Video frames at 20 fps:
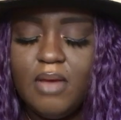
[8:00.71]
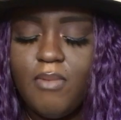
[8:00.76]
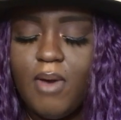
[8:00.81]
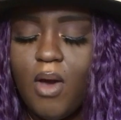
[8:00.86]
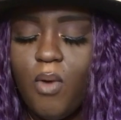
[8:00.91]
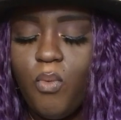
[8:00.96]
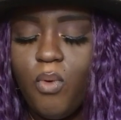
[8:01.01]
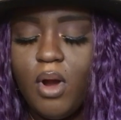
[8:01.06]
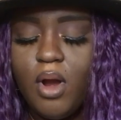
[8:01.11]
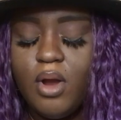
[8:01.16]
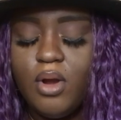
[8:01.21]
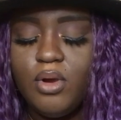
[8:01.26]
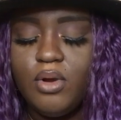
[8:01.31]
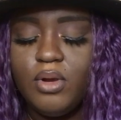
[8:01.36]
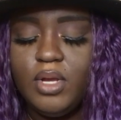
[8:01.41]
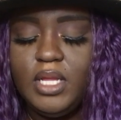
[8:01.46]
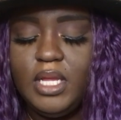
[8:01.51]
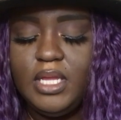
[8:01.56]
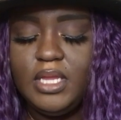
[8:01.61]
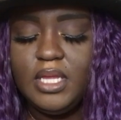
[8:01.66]
about work
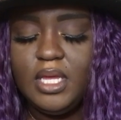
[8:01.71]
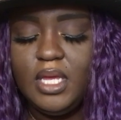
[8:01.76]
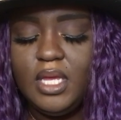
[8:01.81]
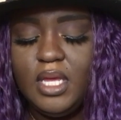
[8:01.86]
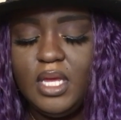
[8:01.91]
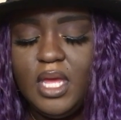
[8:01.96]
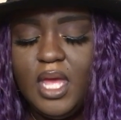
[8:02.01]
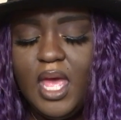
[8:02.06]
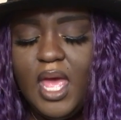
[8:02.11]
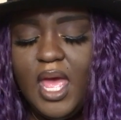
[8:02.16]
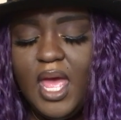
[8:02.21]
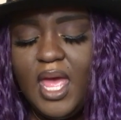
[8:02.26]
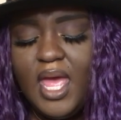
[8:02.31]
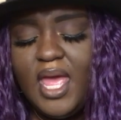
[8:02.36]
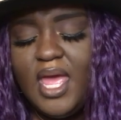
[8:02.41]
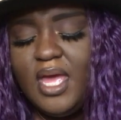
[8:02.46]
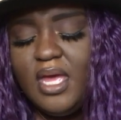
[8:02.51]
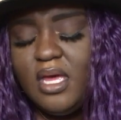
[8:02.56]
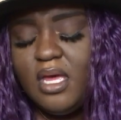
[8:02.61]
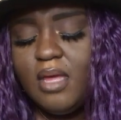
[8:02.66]
or anything.
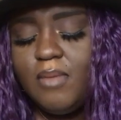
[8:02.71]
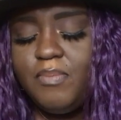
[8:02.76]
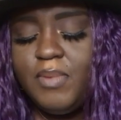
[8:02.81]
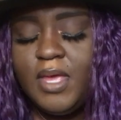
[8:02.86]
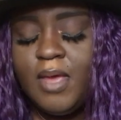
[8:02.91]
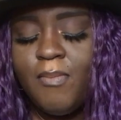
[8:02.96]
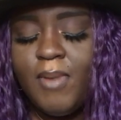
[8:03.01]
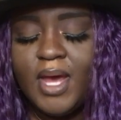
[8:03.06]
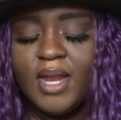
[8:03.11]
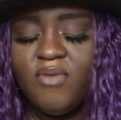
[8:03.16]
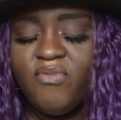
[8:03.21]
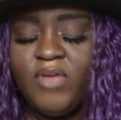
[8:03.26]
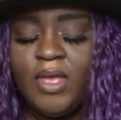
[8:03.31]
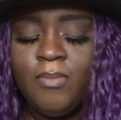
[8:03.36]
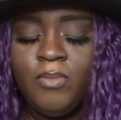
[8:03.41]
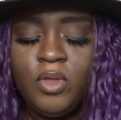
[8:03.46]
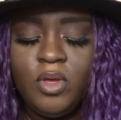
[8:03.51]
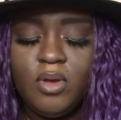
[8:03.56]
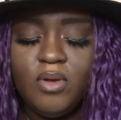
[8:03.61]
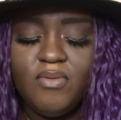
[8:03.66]
It could be about a
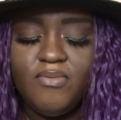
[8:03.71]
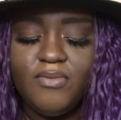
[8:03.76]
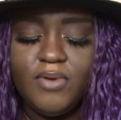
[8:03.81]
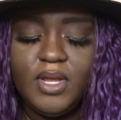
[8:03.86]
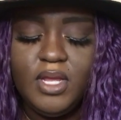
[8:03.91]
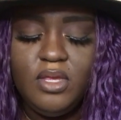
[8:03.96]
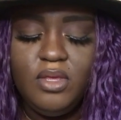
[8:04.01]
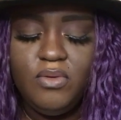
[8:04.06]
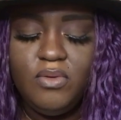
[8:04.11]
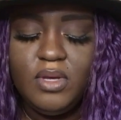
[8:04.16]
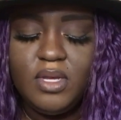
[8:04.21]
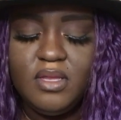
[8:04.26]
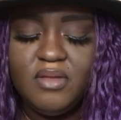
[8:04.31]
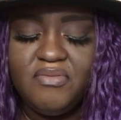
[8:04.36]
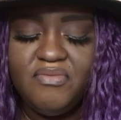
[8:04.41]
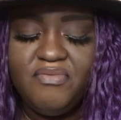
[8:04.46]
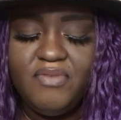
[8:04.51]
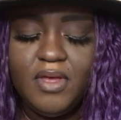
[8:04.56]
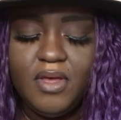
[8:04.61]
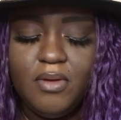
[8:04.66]
family or a friend. You could
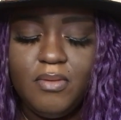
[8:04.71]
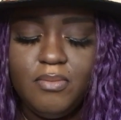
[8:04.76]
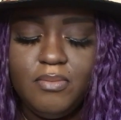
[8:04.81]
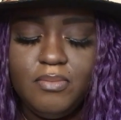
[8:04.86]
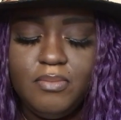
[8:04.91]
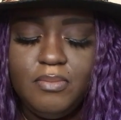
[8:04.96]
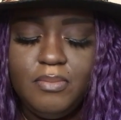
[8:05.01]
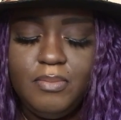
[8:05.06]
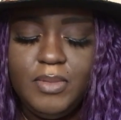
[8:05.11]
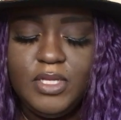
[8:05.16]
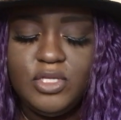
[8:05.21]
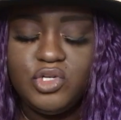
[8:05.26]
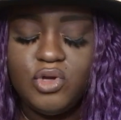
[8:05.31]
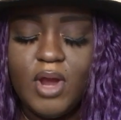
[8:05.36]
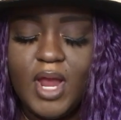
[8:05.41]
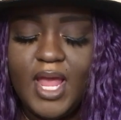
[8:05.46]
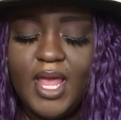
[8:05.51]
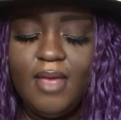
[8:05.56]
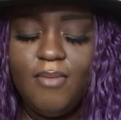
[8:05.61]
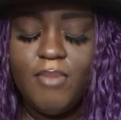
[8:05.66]
have felt
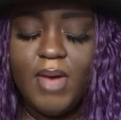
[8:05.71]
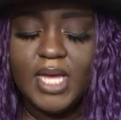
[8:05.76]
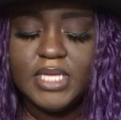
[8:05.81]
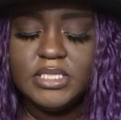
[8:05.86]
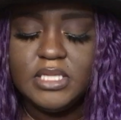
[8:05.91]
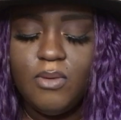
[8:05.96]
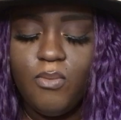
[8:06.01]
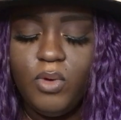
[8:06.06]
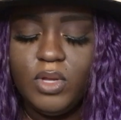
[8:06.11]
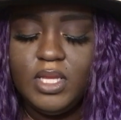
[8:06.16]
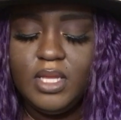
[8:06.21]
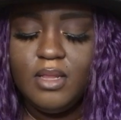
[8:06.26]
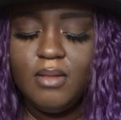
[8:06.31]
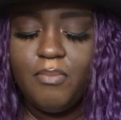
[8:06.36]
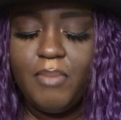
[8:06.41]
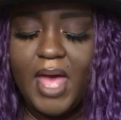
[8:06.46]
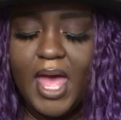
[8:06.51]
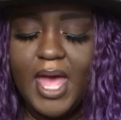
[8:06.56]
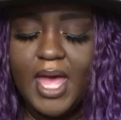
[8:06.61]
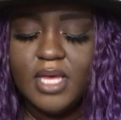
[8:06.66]
betrayed by someone in the
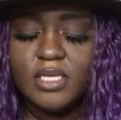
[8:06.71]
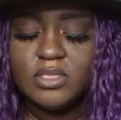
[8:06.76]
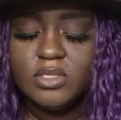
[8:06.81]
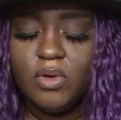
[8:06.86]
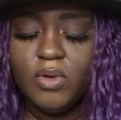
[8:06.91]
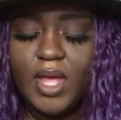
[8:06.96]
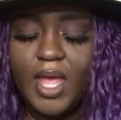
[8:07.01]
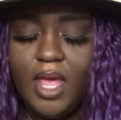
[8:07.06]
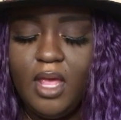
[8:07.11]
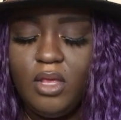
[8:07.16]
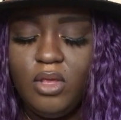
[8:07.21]
past, okay?